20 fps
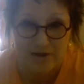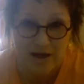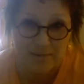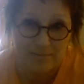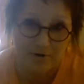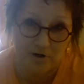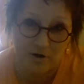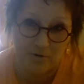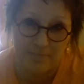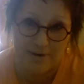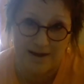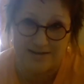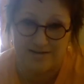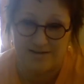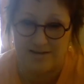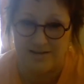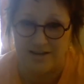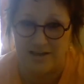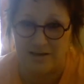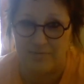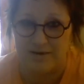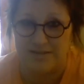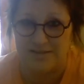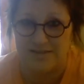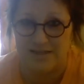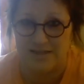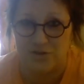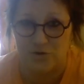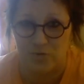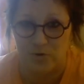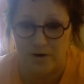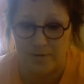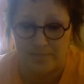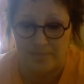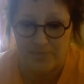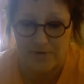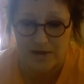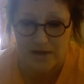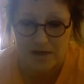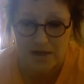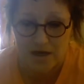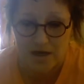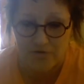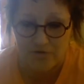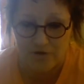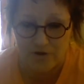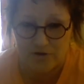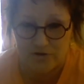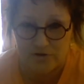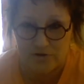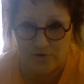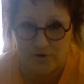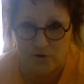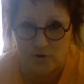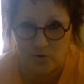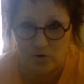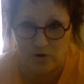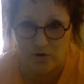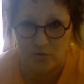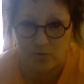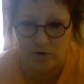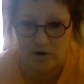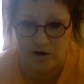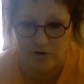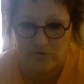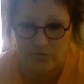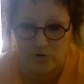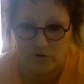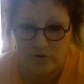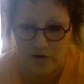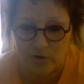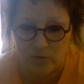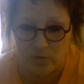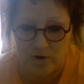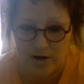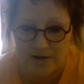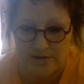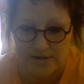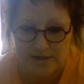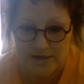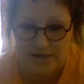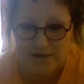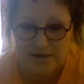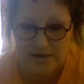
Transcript: I'm going to go back to the thing about Sisera for those of you who aren't aware of who that was.